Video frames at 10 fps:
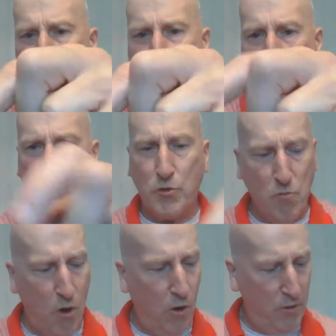cameras
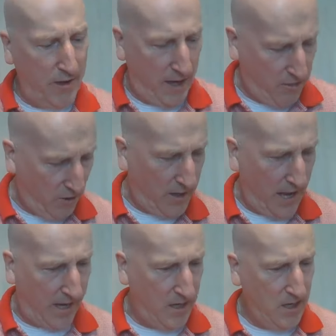rolled, and I thought
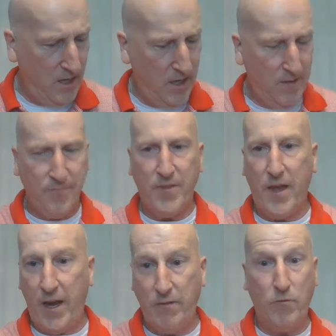I'd
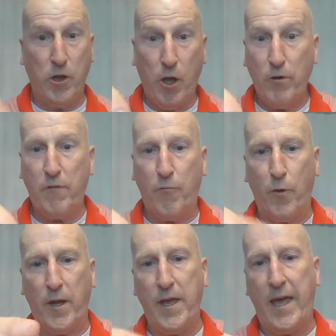load it
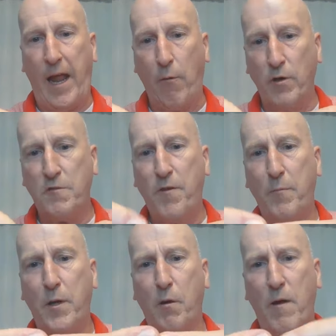for you. And I was
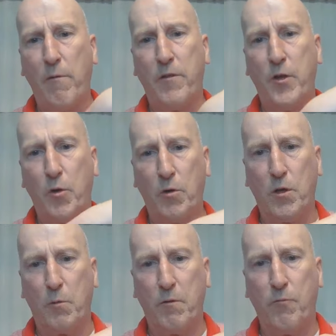fumbling around with it
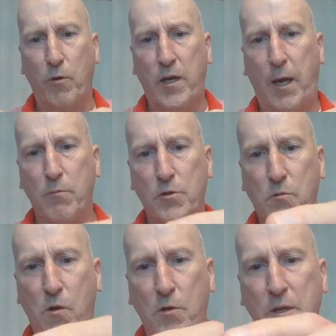earlier before cameras
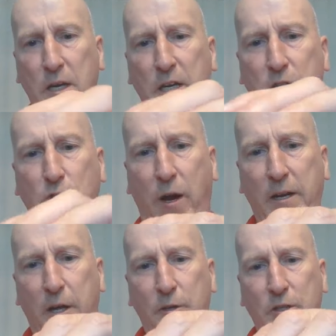rolled to try
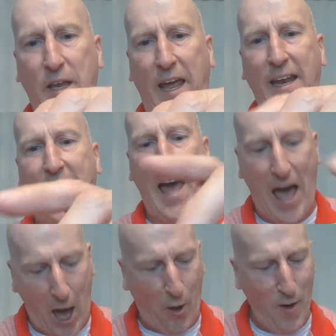to understand
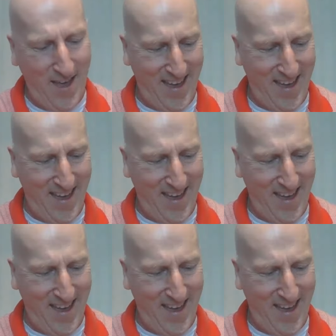how